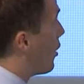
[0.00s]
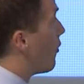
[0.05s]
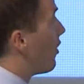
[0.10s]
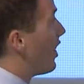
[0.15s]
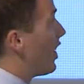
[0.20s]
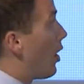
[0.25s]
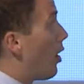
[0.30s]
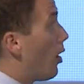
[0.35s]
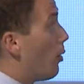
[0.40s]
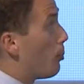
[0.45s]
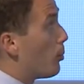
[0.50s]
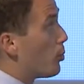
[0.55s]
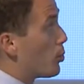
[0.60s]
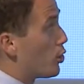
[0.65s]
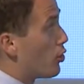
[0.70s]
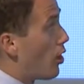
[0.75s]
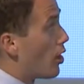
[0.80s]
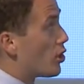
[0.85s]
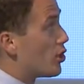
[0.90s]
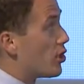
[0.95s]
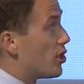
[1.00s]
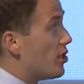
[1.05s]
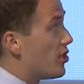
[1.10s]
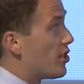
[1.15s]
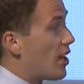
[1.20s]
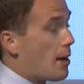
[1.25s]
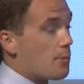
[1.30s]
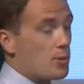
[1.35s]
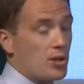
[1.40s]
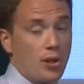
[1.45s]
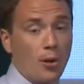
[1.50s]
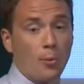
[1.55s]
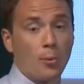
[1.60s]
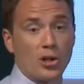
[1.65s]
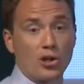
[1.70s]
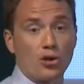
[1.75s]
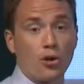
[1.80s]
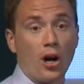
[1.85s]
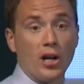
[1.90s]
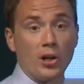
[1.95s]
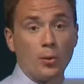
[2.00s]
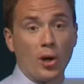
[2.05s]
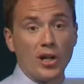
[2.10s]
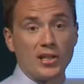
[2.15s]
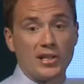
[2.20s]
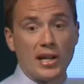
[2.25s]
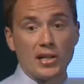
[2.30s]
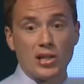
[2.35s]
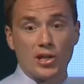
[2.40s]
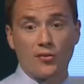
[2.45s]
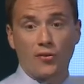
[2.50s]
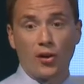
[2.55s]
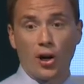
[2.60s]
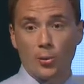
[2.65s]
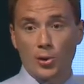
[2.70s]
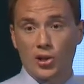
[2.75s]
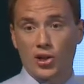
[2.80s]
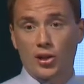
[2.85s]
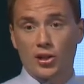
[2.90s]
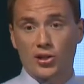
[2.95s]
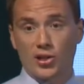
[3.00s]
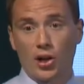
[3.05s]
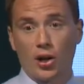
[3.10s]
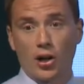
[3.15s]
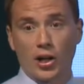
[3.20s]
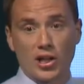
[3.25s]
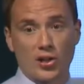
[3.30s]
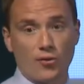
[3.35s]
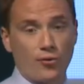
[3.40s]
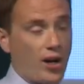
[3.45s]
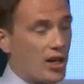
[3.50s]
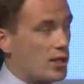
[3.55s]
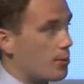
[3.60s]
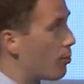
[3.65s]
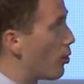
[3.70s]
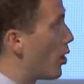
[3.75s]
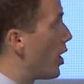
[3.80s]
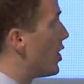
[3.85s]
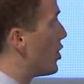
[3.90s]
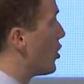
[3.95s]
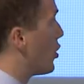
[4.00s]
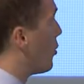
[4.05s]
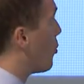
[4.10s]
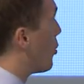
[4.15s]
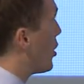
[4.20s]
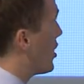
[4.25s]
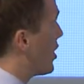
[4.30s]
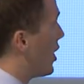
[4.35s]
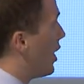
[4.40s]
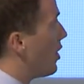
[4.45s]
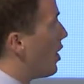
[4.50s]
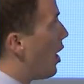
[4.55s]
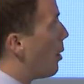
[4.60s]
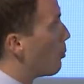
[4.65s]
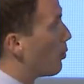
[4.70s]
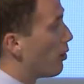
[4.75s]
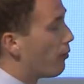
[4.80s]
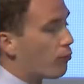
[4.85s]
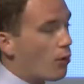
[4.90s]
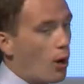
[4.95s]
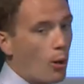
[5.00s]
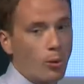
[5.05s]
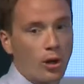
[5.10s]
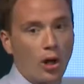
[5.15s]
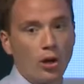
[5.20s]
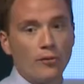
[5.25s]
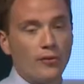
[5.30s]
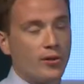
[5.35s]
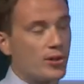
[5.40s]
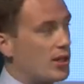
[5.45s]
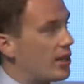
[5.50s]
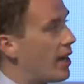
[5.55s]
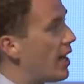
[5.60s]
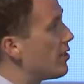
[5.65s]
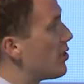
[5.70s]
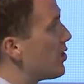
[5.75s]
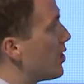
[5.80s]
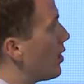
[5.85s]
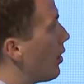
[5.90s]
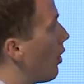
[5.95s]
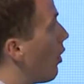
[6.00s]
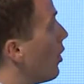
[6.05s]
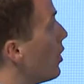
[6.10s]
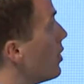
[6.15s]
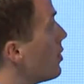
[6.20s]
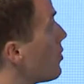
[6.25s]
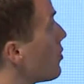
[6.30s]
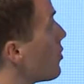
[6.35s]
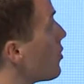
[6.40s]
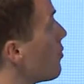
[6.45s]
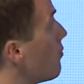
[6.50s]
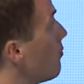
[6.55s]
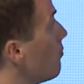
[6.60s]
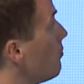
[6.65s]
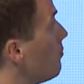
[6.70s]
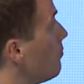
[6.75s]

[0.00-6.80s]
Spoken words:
are the reliable structures in depth that we're trying to identify, which are the targets for exploration. We see a number of rollovers and anticlines.